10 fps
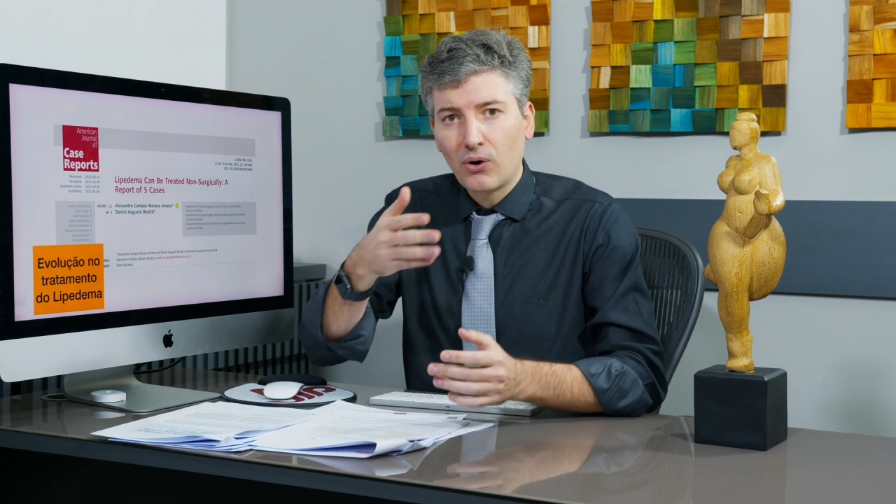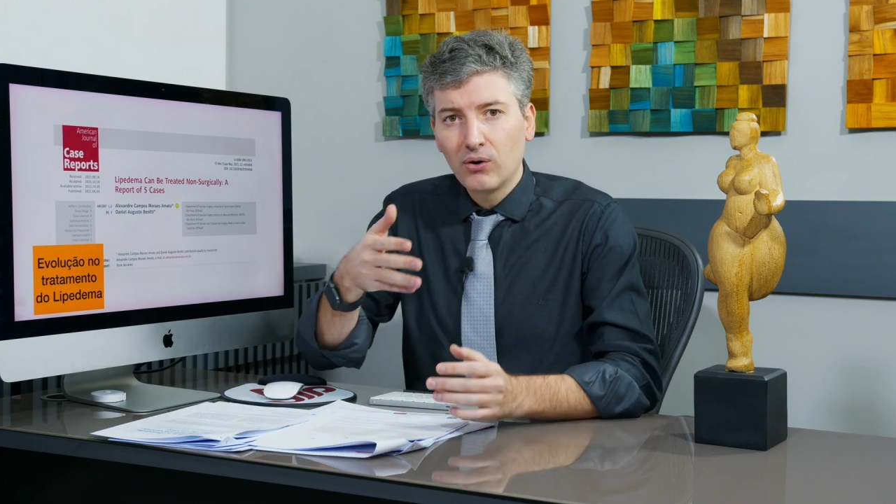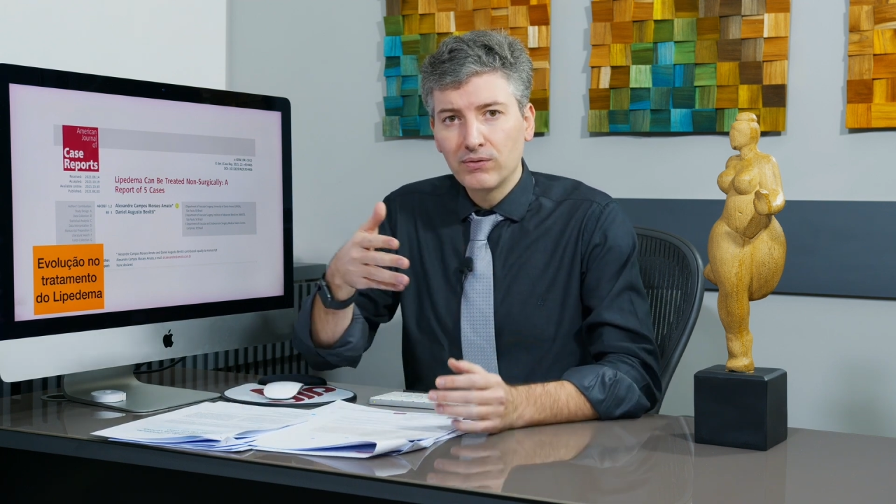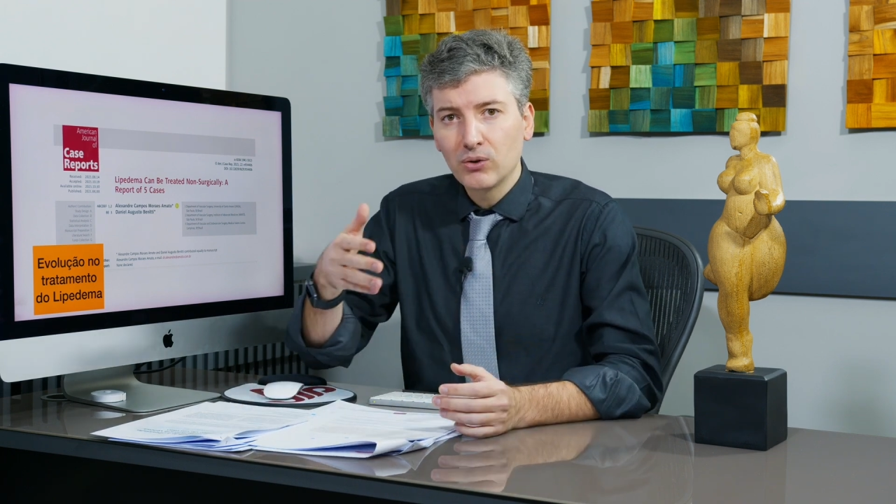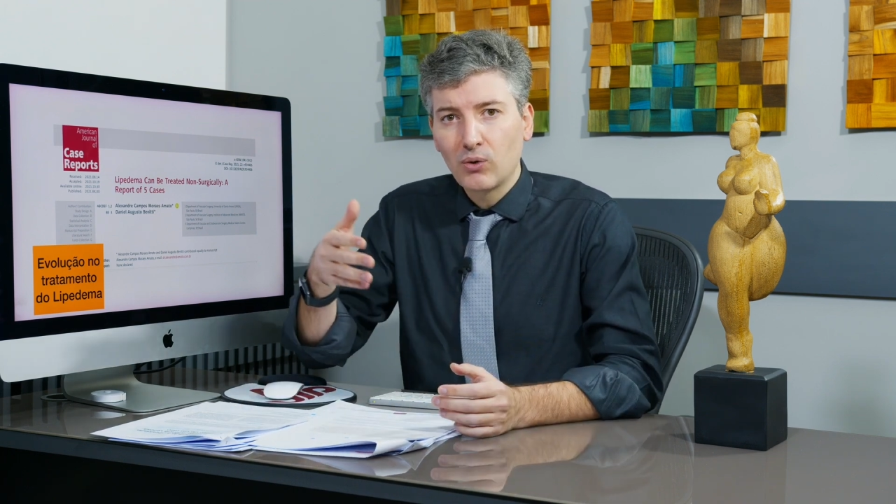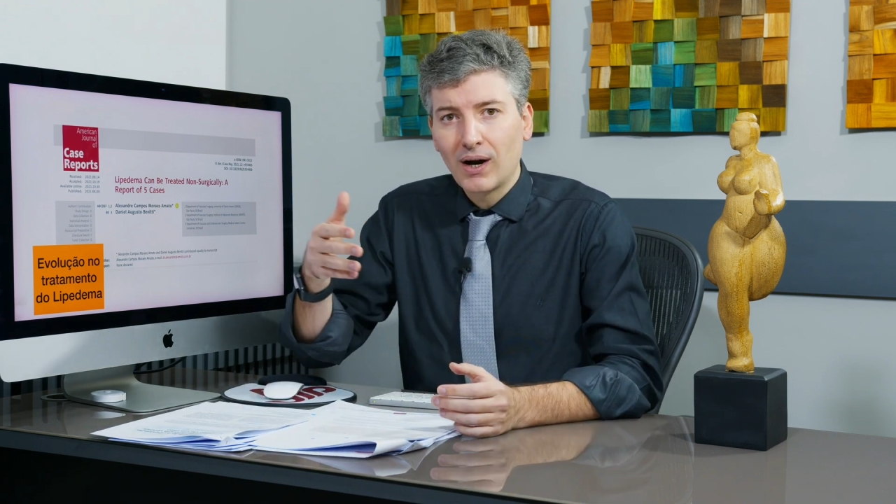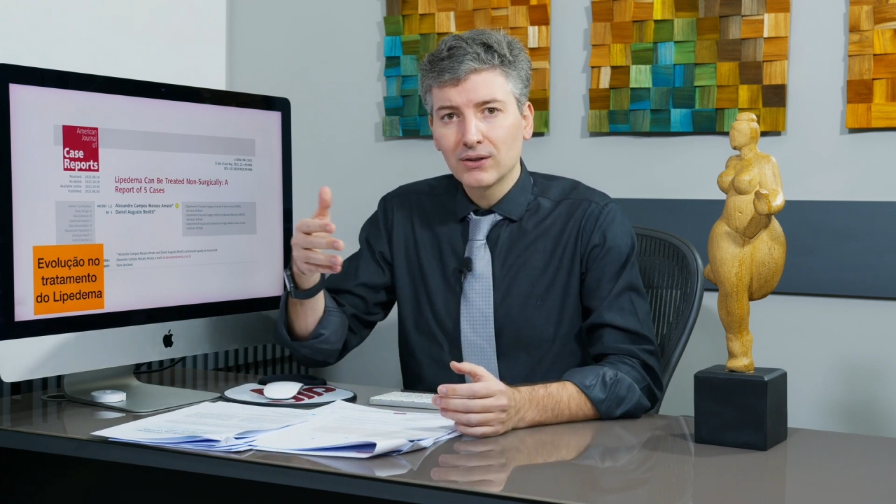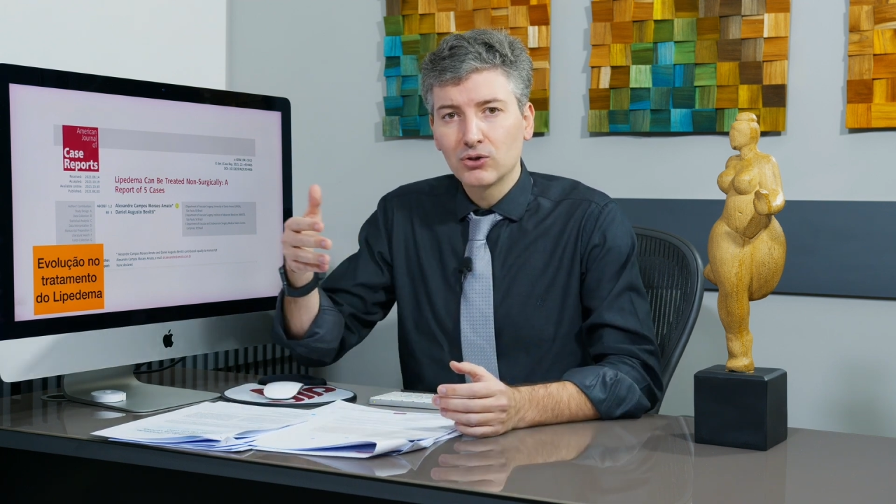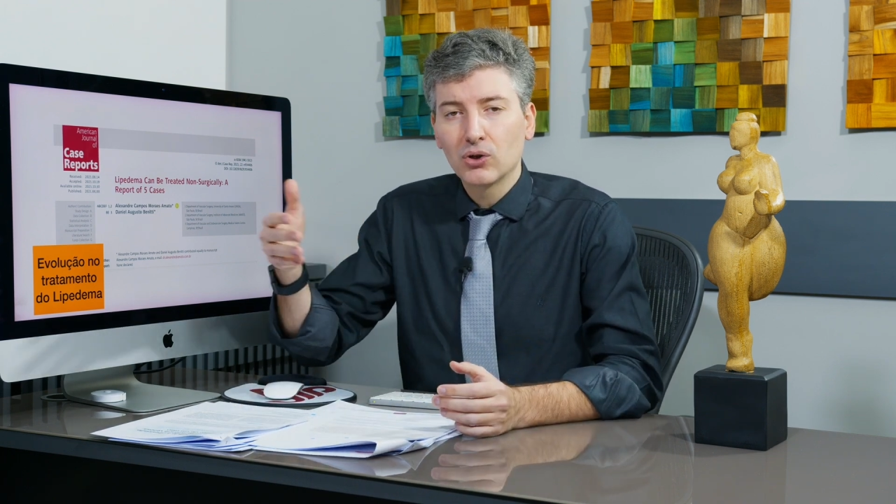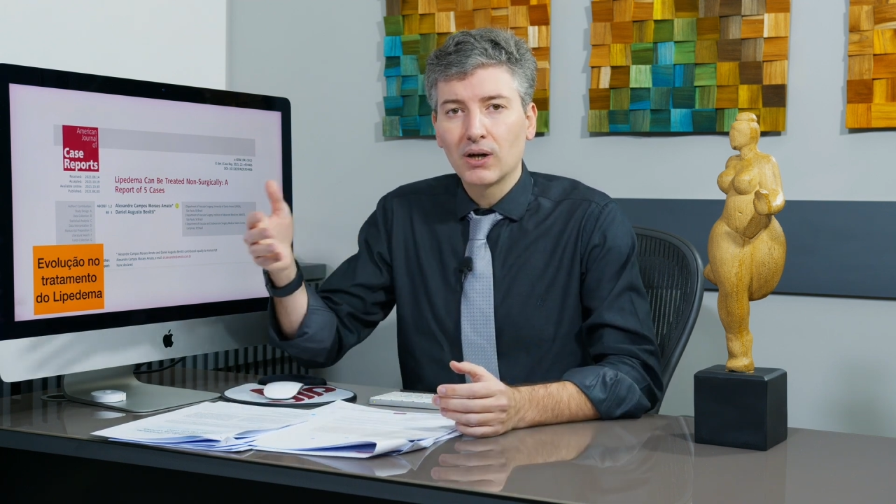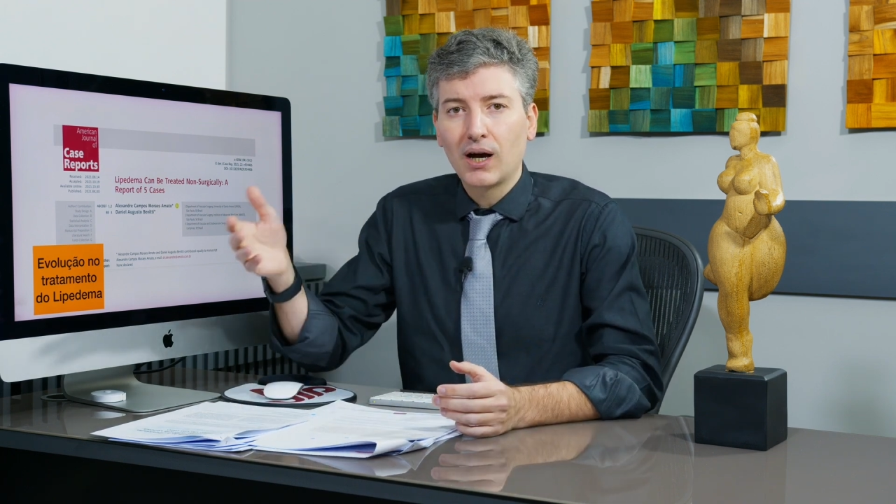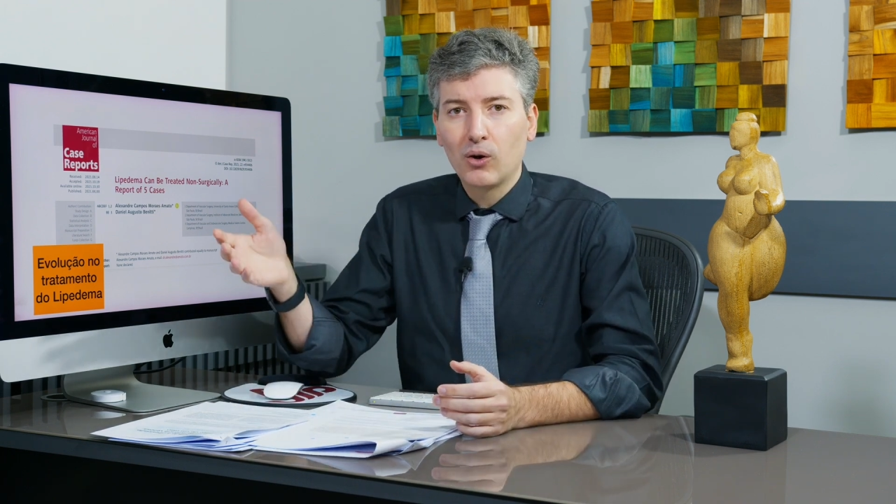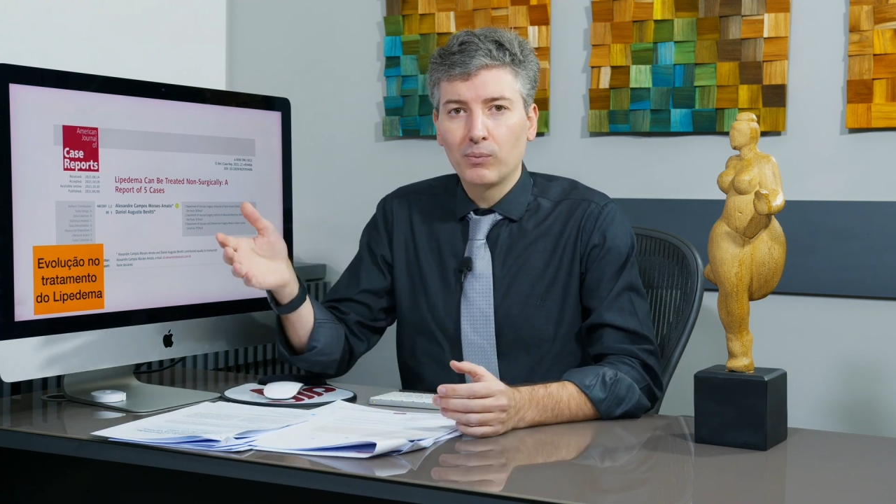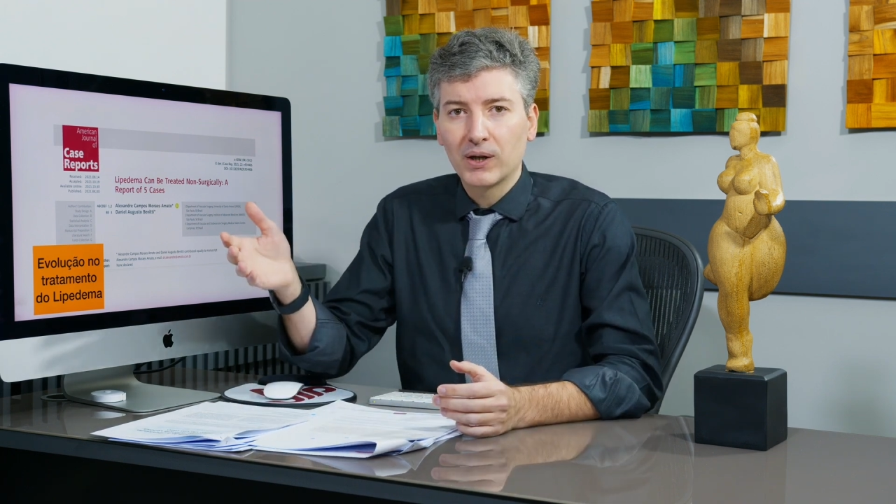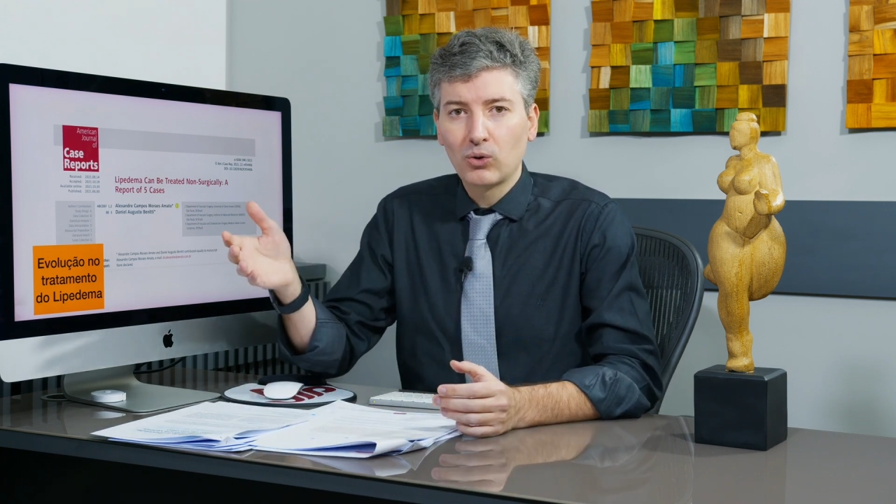developed a rationale
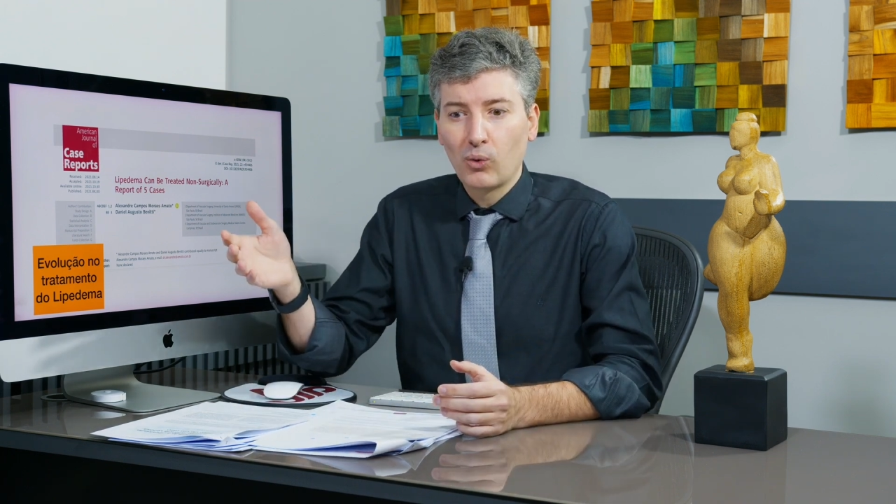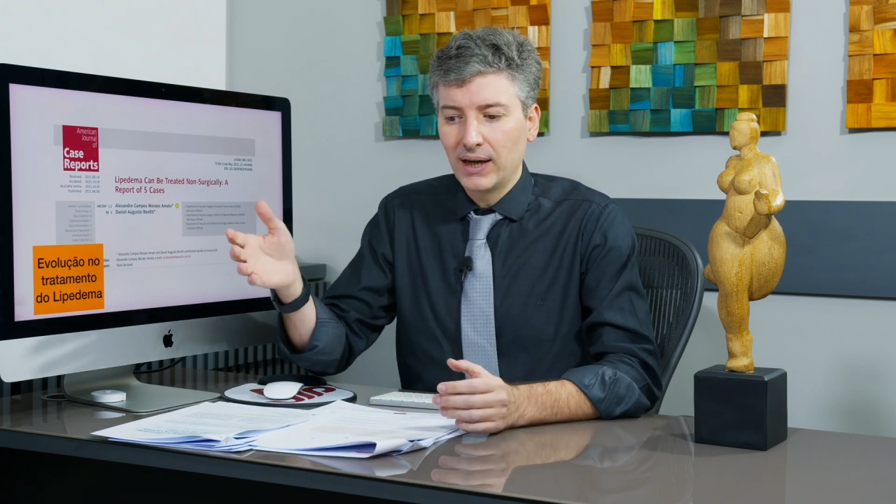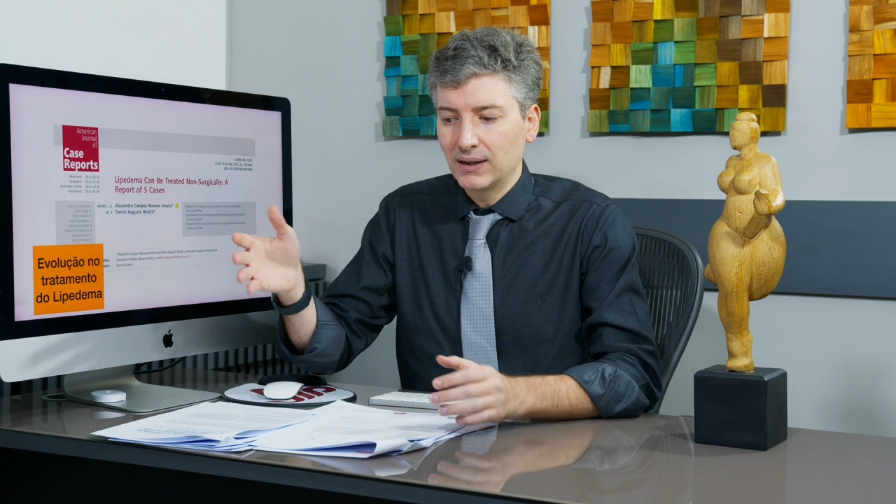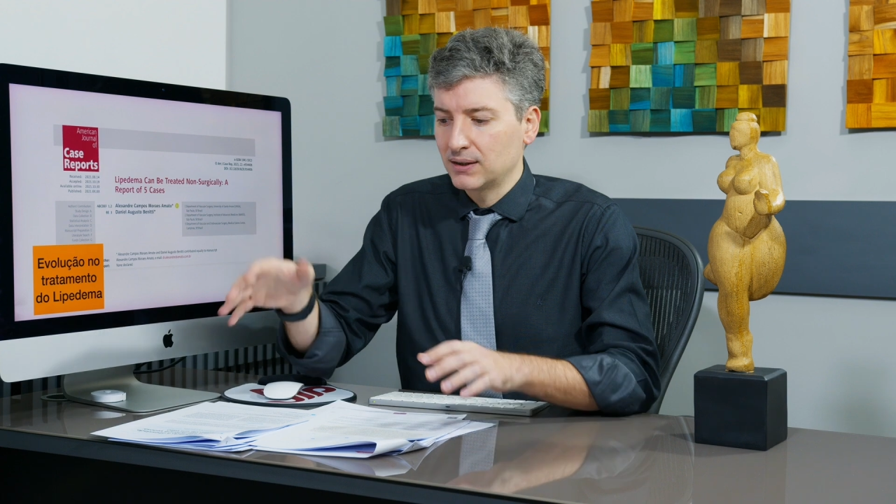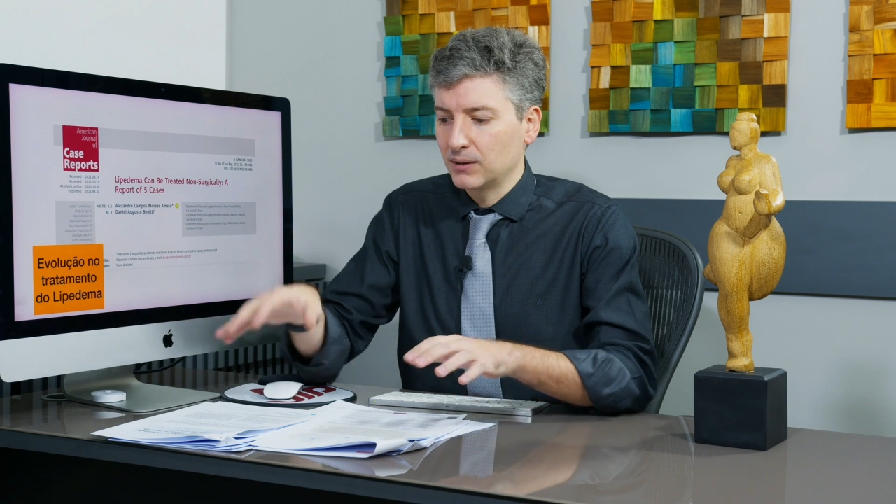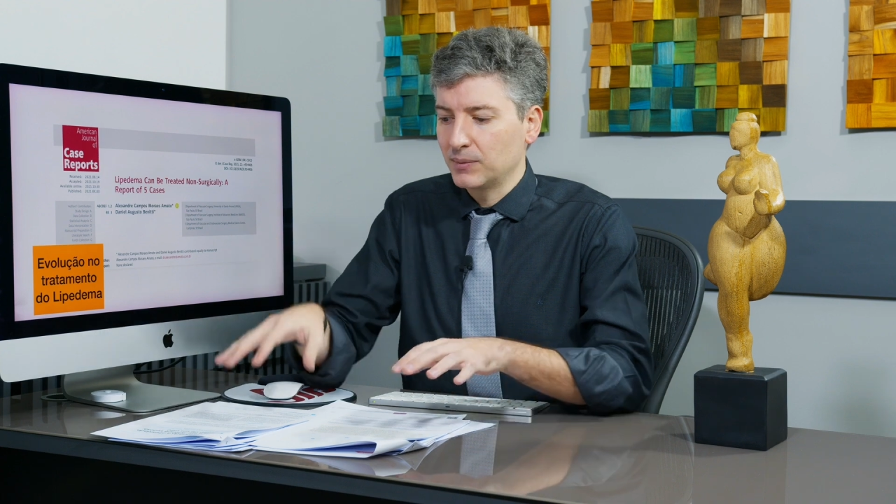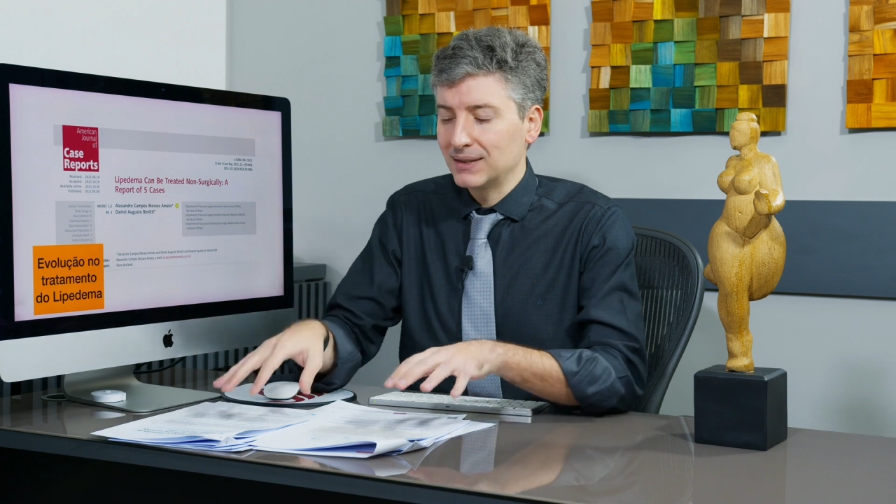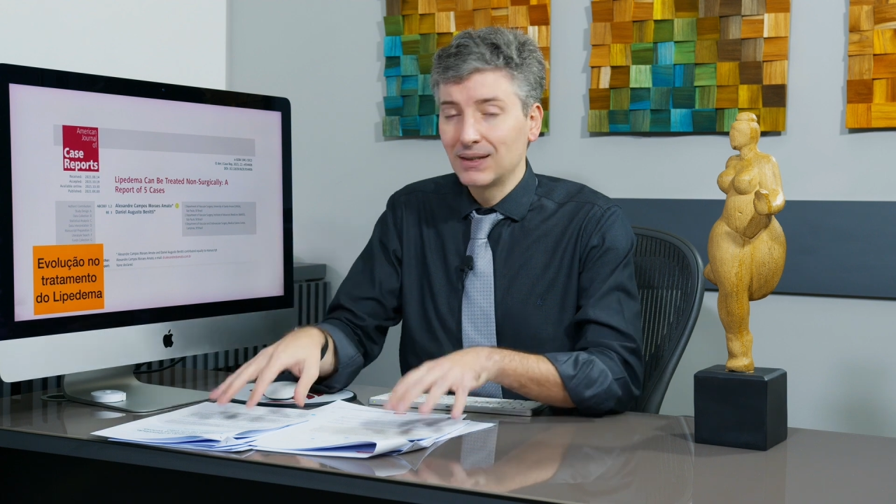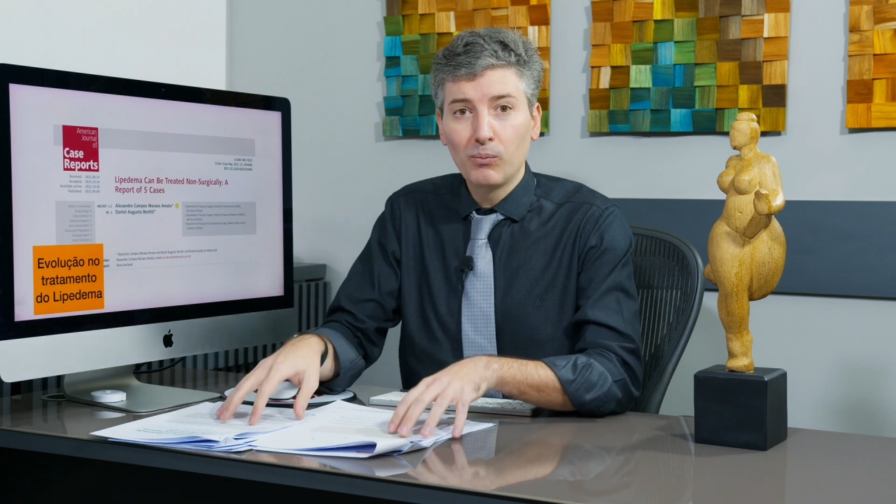for the disease,